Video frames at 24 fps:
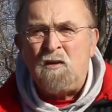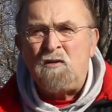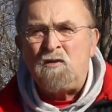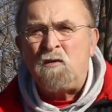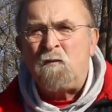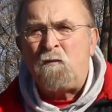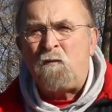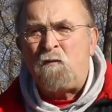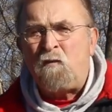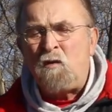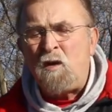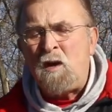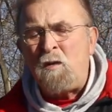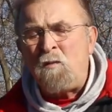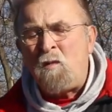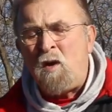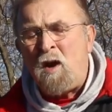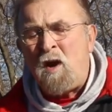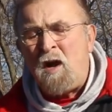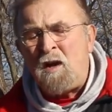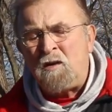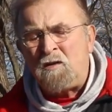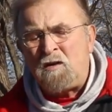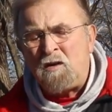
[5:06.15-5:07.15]
to
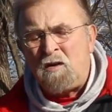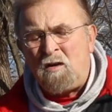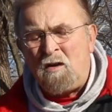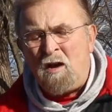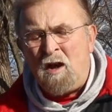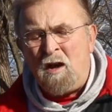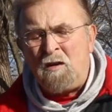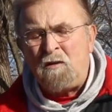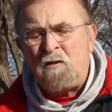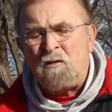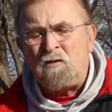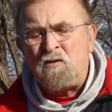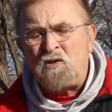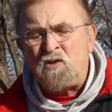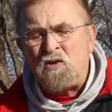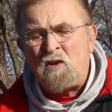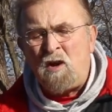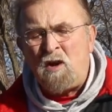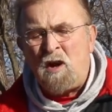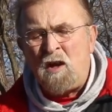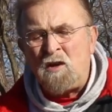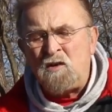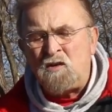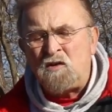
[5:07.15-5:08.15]
Fremont to honor
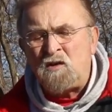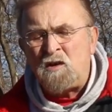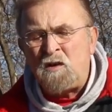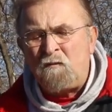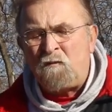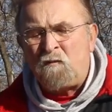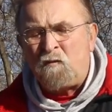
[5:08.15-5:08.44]
John C.